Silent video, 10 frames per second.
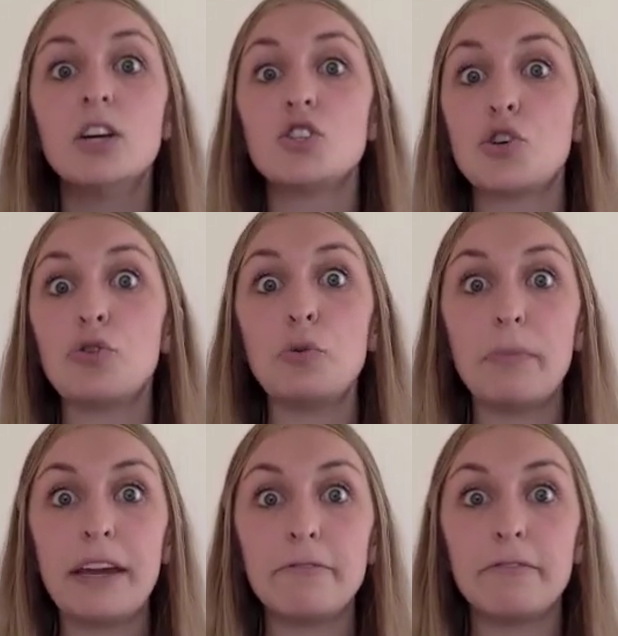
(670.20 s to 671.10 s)
So you
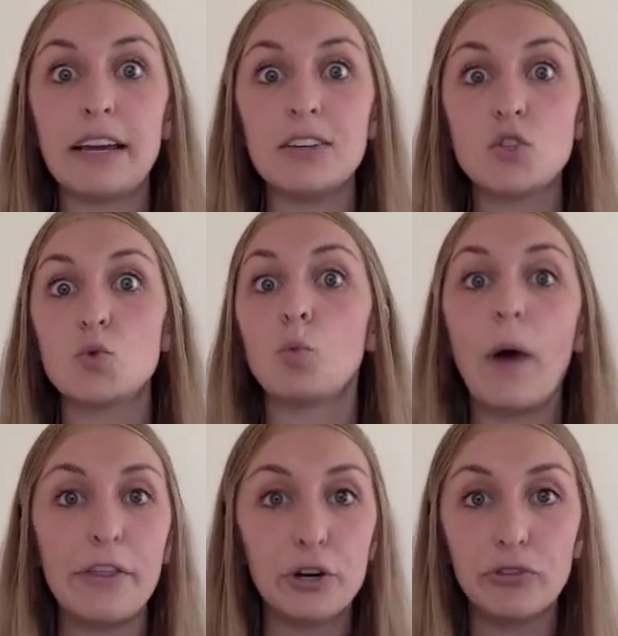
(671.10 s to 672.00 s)
may face
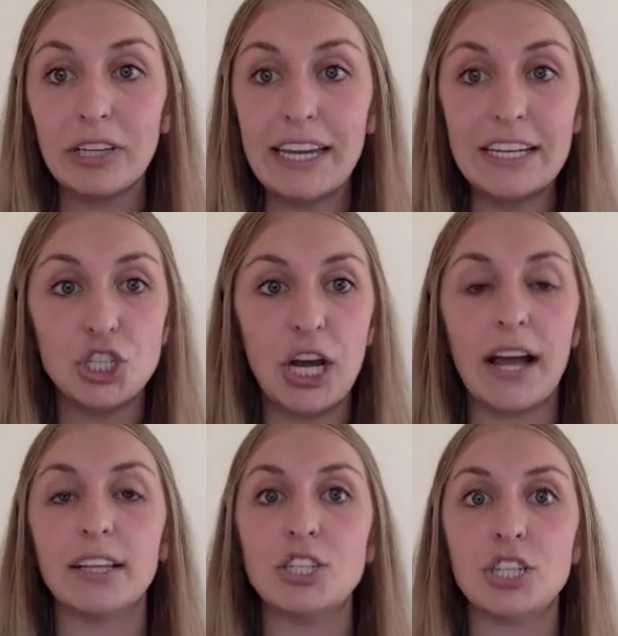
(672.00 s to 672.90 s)
weather-related
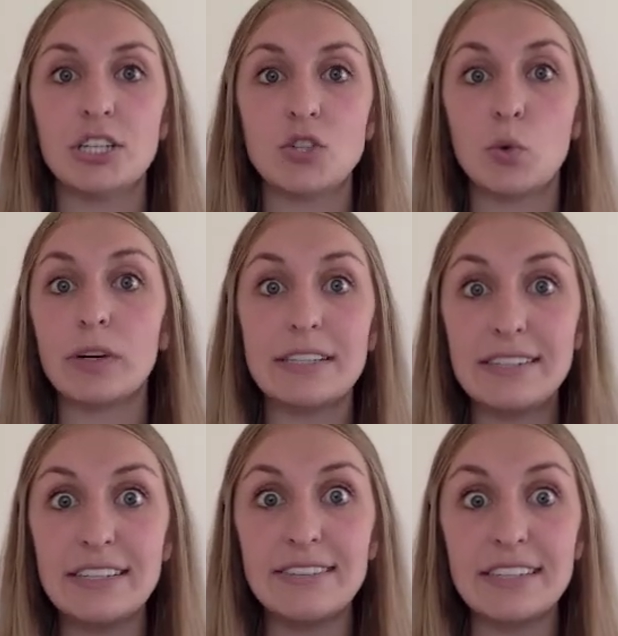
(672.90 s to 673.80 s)
challenges or
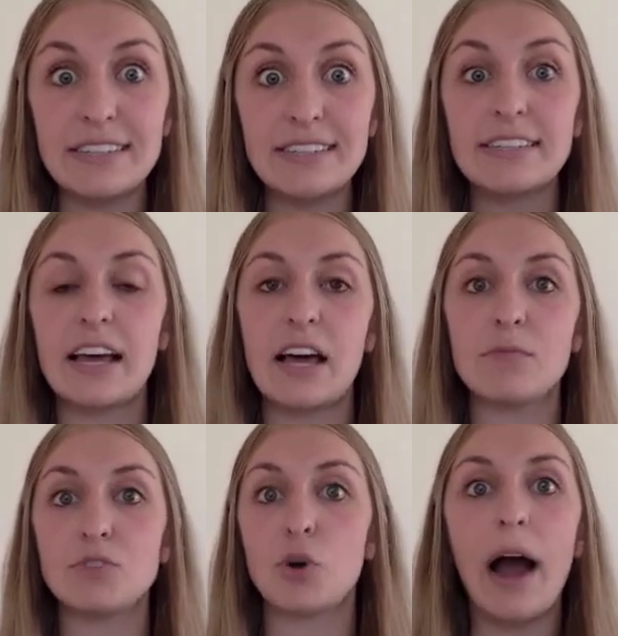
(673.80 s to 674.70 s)
diseases.
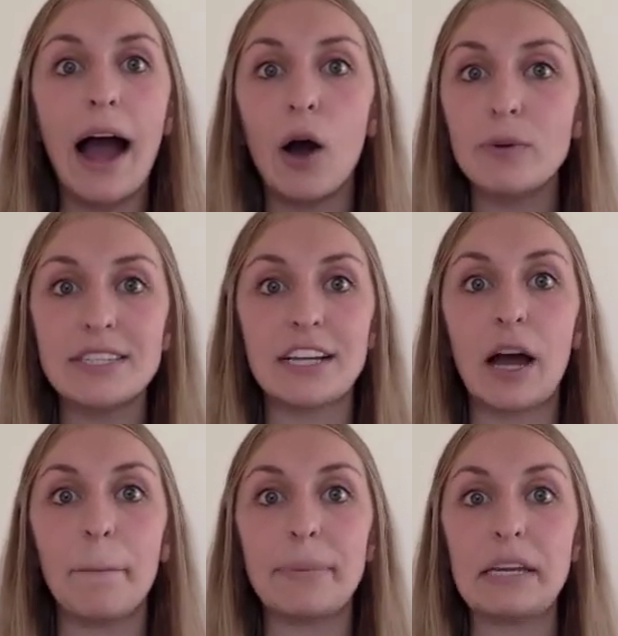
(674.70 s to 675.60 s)
So how is the
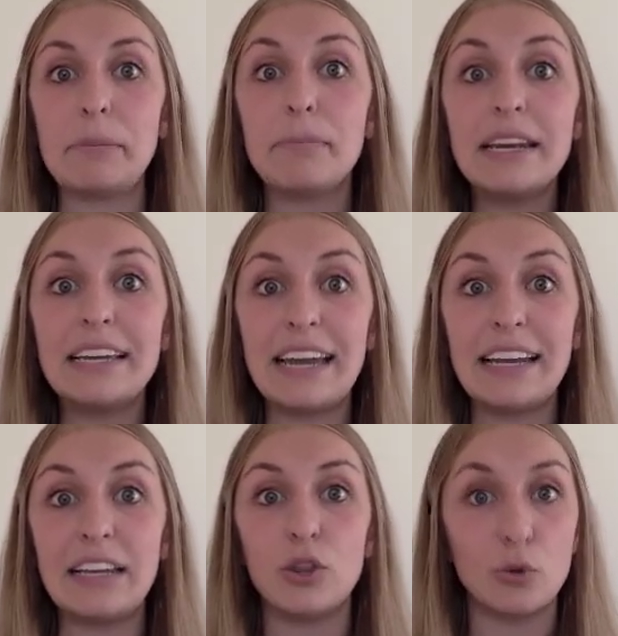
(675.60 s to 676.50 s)
company
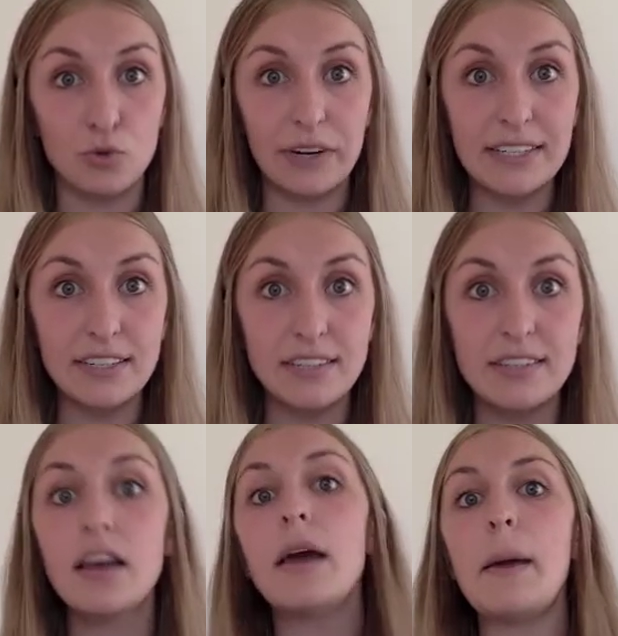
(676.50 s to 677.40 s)
mitigating those
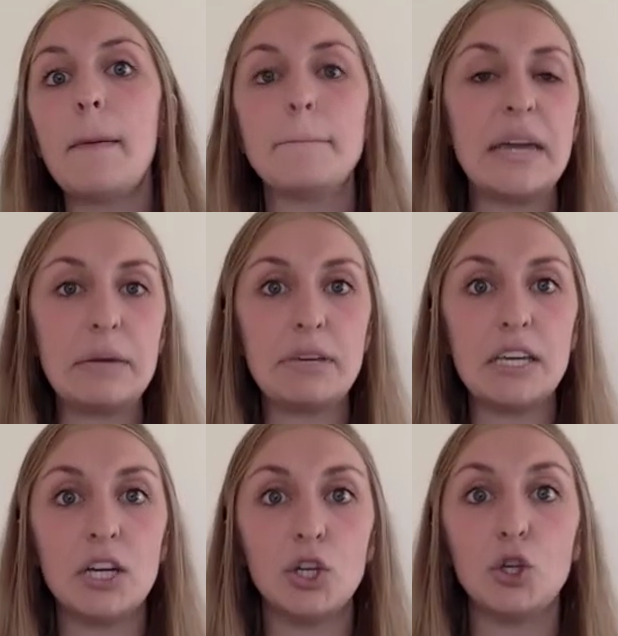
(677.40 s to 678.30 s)
risks?
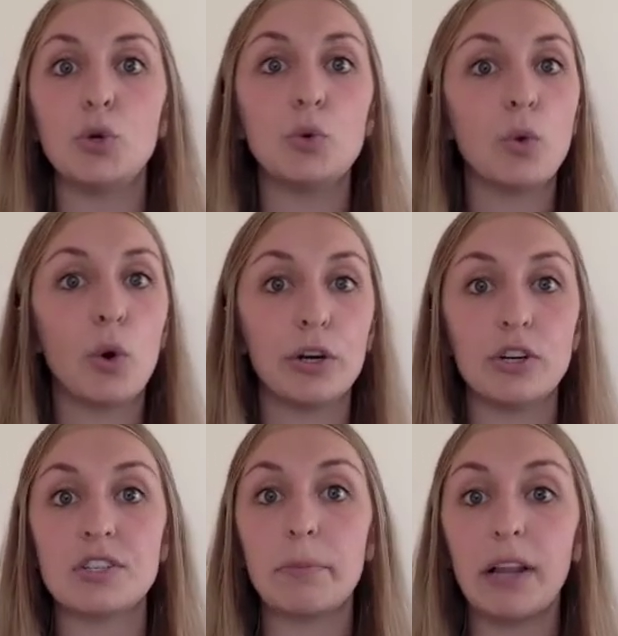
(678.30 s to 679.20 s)
Maybe you or
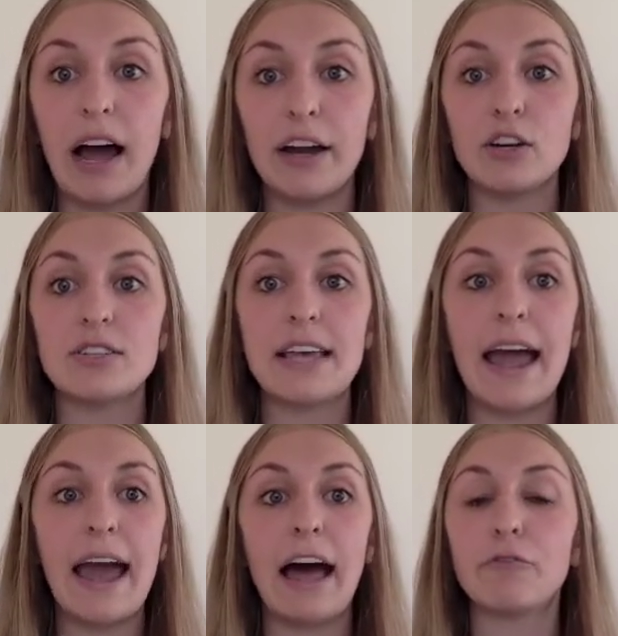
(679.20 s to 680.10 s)
your suppliers
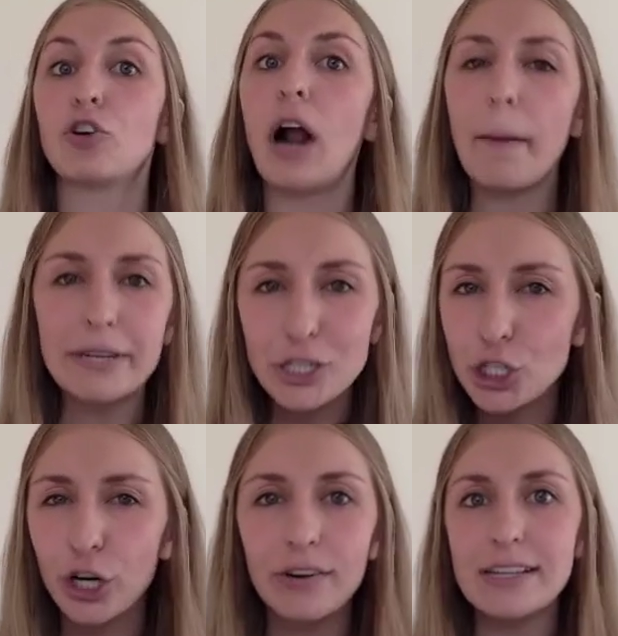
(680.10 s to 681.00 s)
have crop
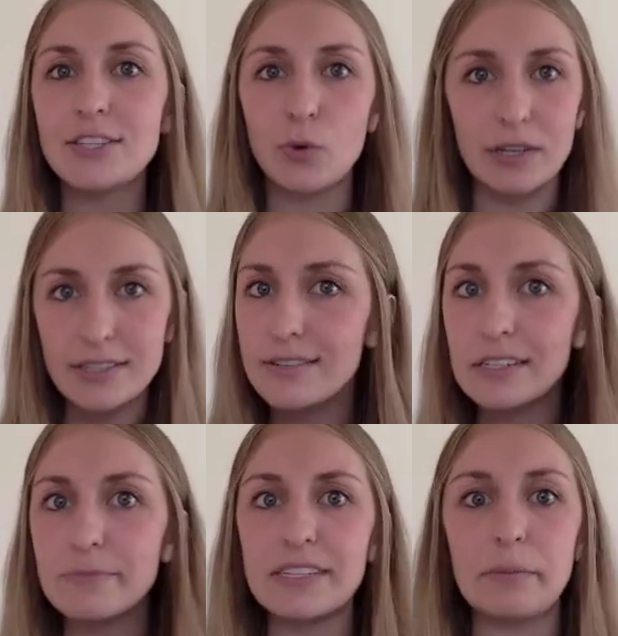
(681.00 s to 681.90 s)
insurance or
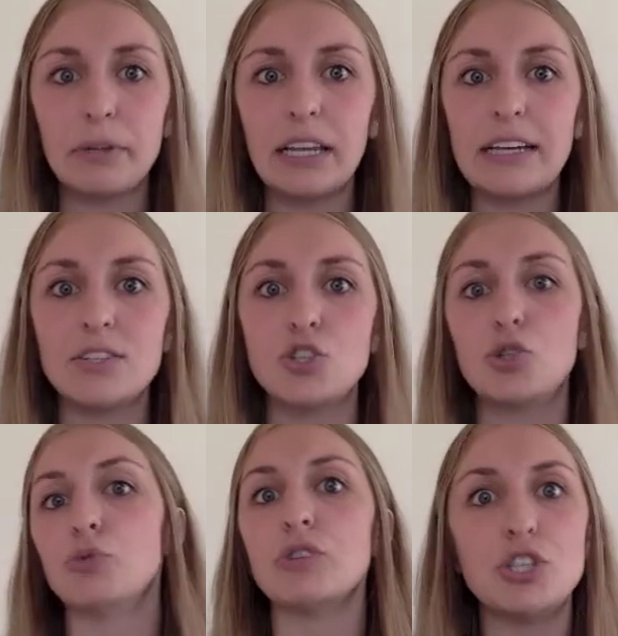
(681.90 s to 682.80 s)
systems in place
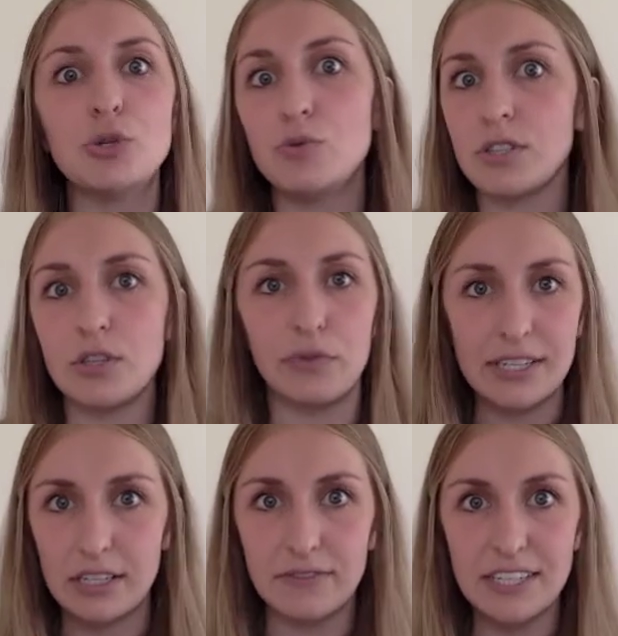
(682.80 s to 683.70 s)
to reduce the
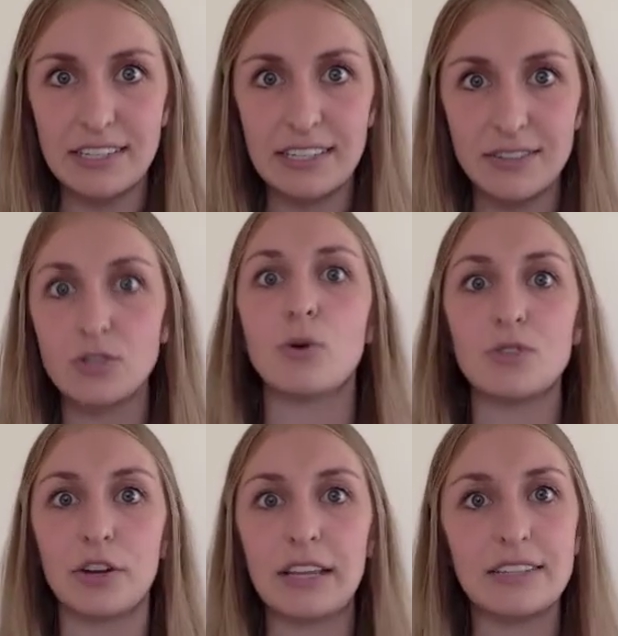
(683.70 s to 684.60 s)
risk of disease.
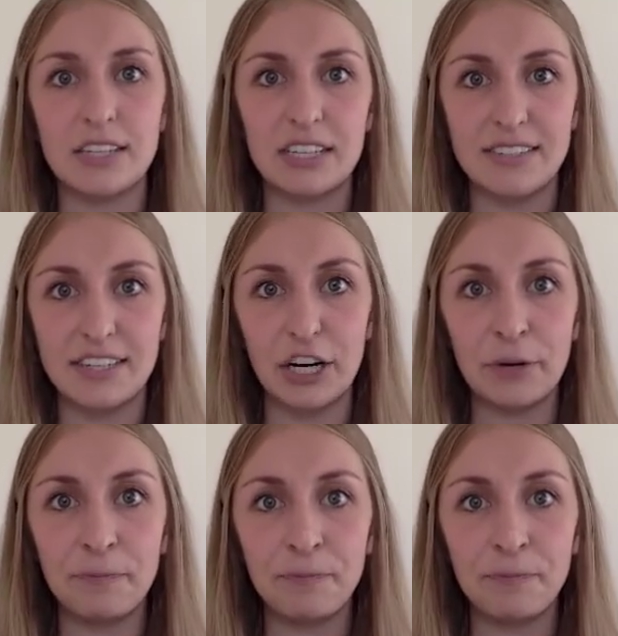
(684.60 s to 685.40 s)
Those are things to consider.